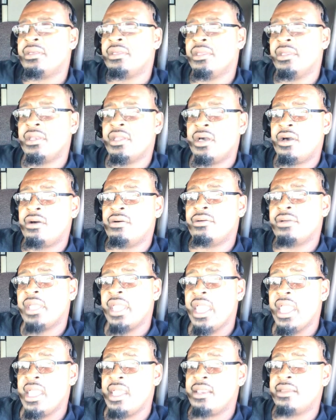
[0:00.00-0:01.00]

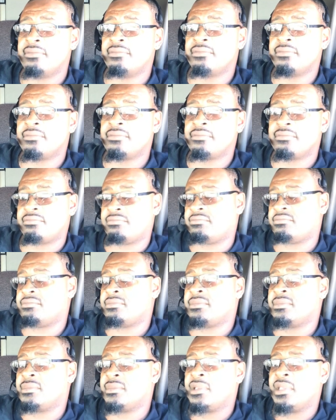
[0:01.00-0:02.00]
And
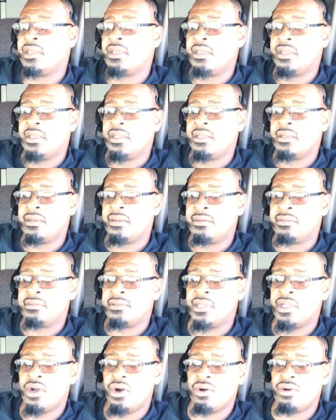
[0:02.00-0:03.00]

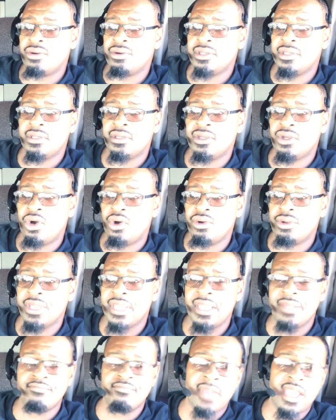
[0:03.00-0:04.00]
go
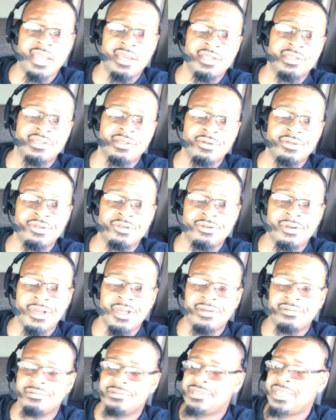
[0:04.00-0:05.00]
and get maintenance on your
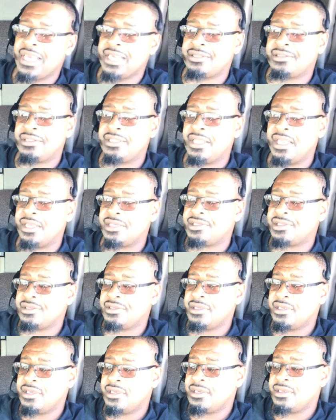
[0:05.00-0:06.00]
truck, tax deduction.
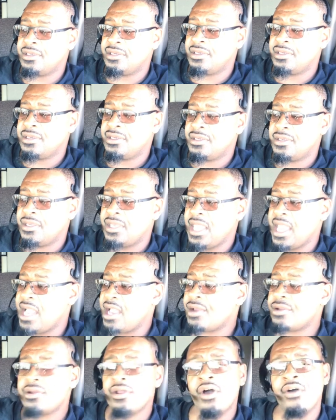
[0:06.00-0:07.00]

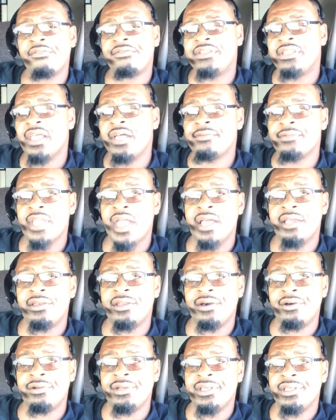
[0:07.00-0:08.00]
I don't know if some of y'all
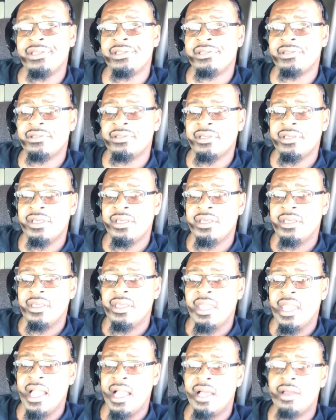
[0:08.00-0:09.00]
know this.
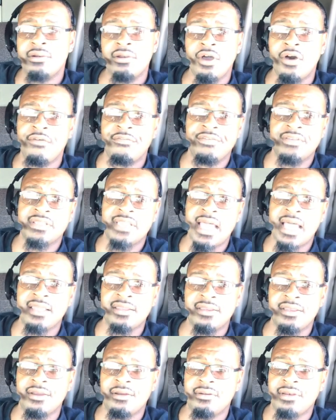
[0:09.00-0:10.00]
I don't know if it's
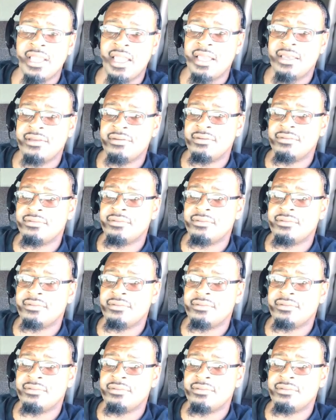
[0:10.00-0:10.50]
out there or not.